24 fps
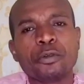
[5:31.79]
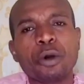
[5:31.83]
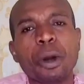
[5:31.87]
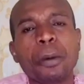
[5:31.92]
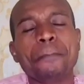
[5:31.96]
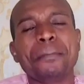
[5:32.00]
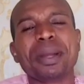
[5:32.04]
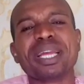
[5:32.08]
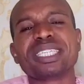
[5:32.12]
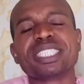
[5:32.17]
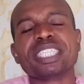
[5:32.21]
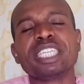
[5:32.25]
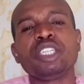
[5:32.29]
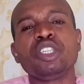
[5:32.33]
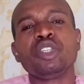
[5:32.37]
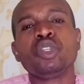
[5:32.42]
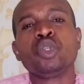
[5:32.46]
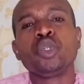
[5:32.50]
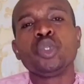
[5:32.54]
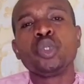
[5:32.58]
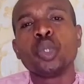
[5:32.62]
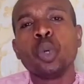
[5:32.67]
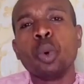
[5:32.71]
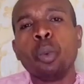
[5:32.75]
person
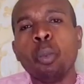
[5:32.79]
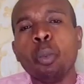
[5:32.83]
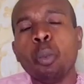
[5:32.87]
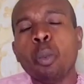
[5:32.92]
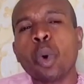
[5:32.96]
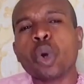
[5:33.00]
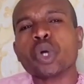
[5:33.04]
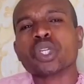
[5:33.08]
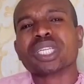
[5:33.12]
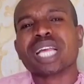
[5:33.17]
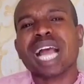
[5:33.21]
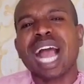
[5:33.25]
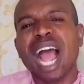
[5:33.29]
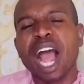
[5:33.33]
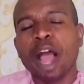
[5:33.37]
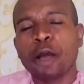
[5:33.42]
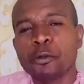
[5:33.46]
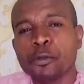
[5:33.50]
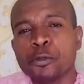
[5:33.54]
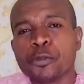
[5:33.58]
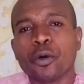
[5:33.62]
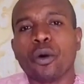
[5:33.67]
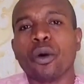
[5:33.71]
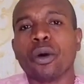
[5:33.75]
you must
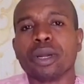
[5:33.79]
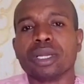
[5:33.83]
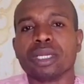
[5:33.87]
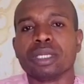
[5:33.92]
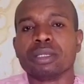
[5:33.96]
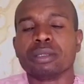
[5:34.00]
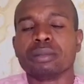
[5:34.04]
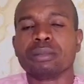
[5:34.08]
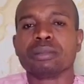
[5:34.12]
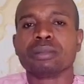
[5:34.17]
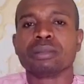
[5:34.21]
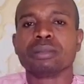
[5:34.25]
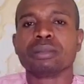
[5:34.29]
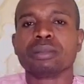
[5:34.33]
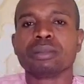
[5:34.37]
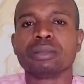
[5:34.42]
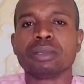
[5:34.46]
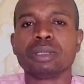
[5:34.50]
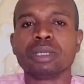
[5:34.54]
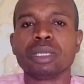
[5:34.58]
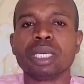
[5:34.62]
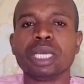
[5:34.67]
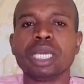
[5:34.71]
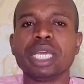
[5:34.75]
avoid
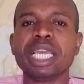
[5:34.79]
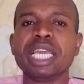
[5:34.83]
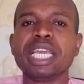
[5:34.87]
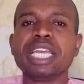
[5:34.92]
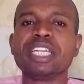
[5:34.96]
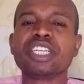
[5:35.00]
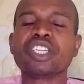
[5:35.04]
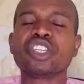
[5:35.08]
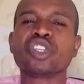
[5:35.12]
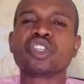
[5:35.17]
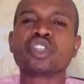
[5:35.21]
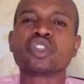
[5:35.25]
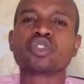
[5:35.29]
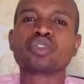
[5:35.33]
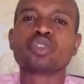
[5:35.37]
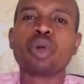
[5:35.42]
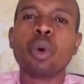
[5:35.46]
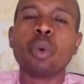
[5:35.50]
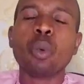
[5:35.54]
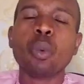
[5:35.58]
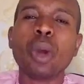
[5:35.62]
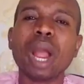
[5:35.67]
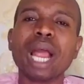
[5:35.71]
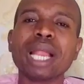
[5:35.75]
is
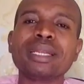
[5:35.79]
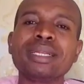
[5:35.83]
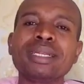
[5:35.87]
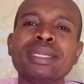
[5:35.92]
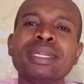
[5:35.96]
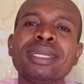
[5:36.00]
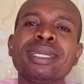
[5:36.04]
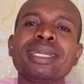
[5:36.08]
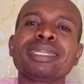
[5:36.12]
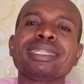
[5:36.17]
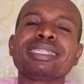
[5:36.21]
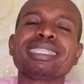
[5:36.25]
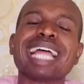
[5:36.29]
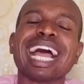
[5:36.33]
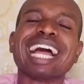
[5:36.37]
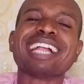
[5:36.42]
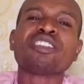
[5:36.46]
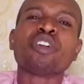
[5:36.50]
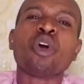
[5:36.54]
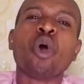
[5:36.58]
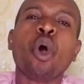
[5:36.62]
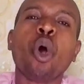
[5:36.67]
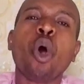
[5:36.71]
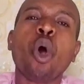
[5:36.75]
someone that
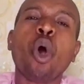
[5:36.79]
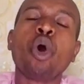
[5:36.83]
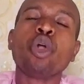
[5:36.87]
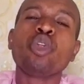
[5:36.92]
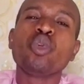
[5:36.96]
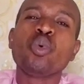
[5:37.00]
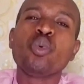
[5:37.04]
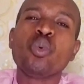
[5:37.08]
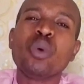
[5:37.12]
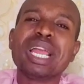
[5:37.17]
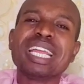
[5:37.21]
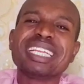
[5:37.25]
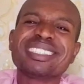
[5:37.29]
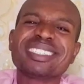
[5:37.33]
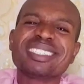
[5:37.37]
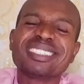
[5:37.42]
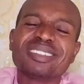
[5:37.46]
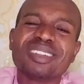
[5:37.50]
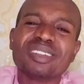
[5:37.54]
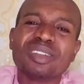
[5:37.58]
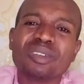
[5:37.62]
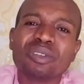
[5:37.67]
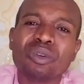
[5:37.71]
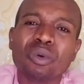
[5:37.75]
always
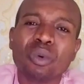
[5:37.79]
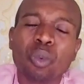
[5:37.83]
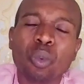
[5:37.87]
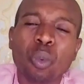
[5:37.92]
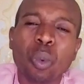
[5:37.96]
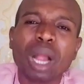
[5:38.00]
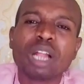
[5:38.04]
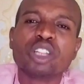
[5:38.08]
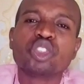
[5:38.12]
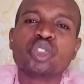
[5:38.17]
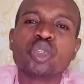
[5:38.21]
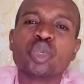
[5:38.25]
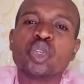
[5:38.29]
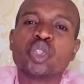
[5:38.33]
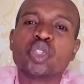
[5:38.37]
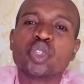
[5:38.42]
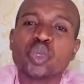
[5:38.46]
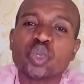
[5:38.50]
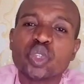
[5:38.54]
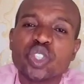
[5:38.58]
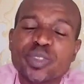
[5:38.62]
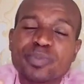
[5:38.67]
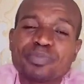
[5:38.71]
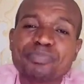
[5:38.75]
wants you
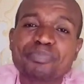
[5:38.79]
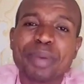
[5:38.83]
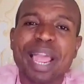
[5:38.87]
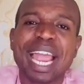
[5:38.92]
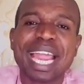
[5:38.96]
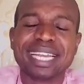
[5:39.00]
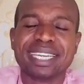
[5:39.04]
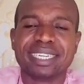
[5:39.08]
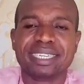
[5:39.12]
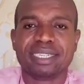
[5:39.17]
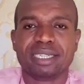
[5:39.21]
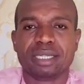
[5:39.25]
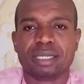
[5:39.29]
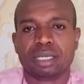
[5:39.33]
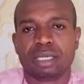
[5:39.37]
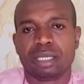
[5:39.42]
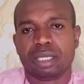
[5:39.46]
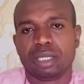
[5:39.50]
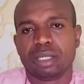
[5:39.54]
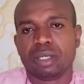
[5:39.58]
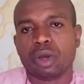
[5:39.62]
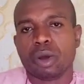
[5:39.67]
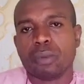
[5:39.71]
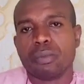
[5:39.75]
to spend
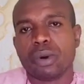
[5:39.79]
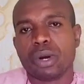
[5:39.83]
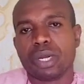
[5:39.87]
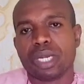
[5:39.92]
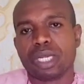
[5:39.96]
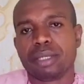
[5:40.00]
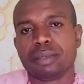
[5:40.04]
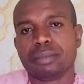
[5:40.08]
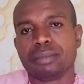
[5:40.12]
your money.